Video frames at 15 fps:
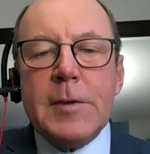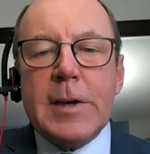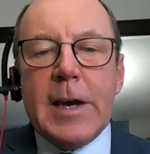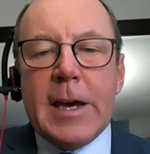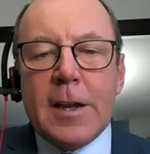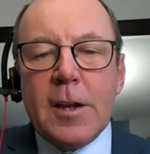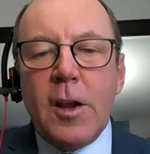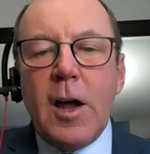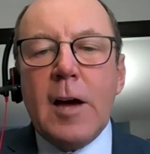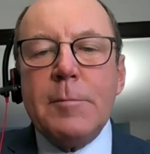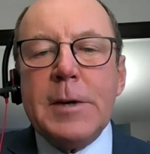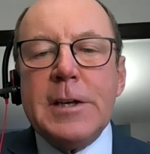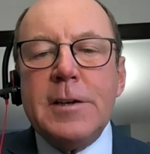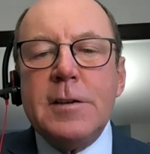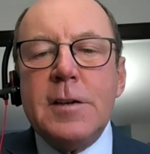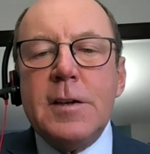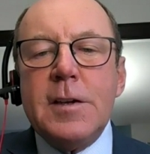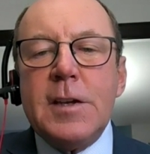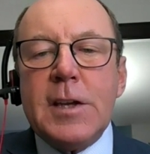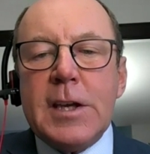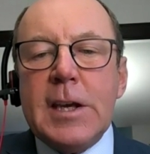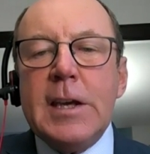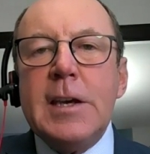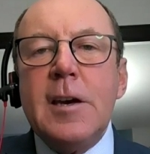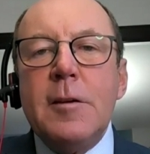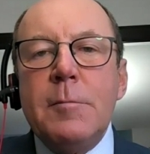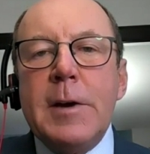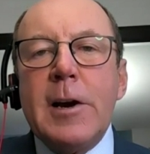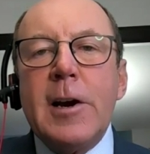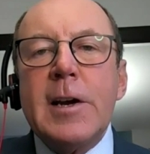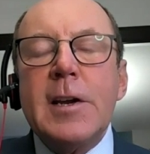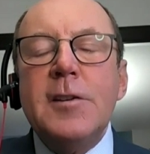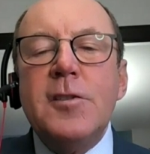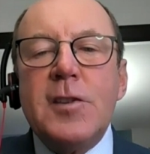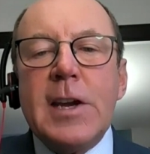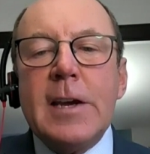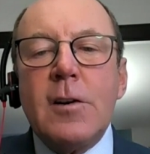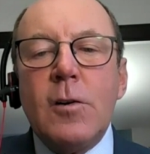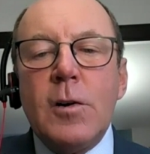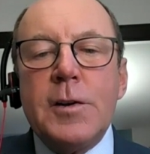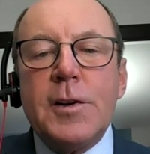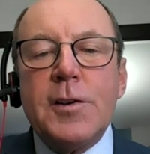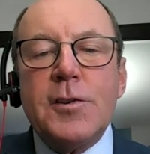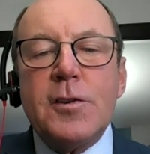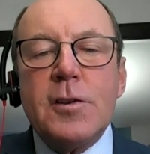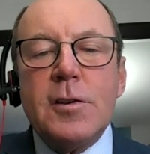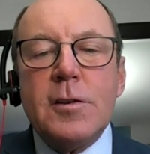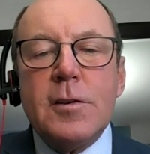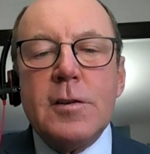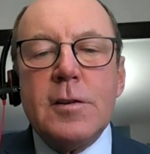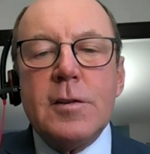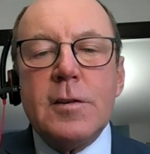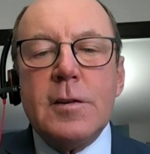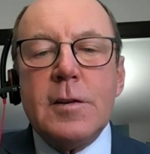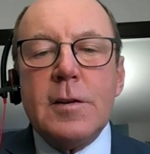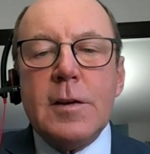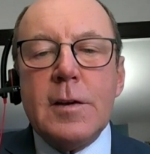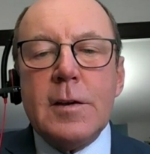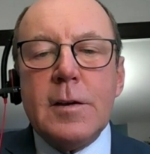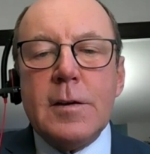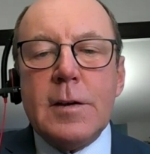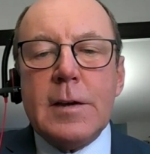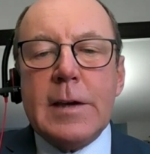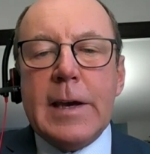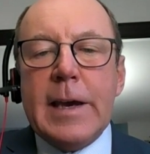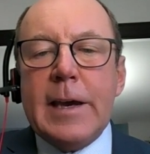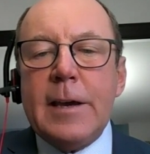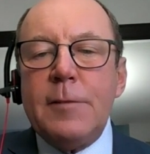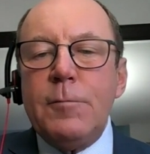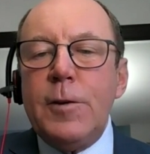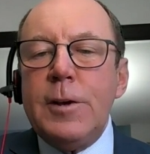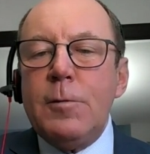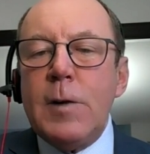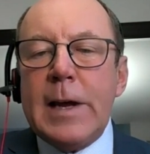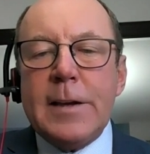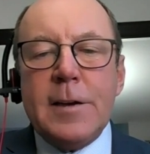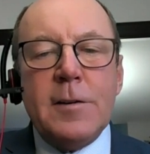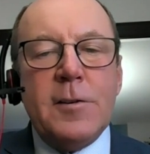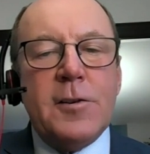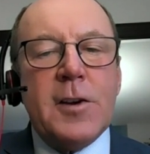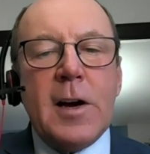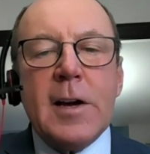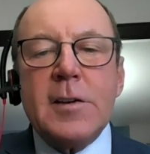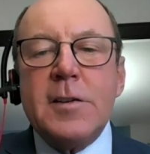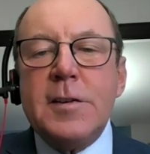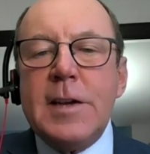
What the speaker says: and lobbied key American stakeholders. And we went and talked to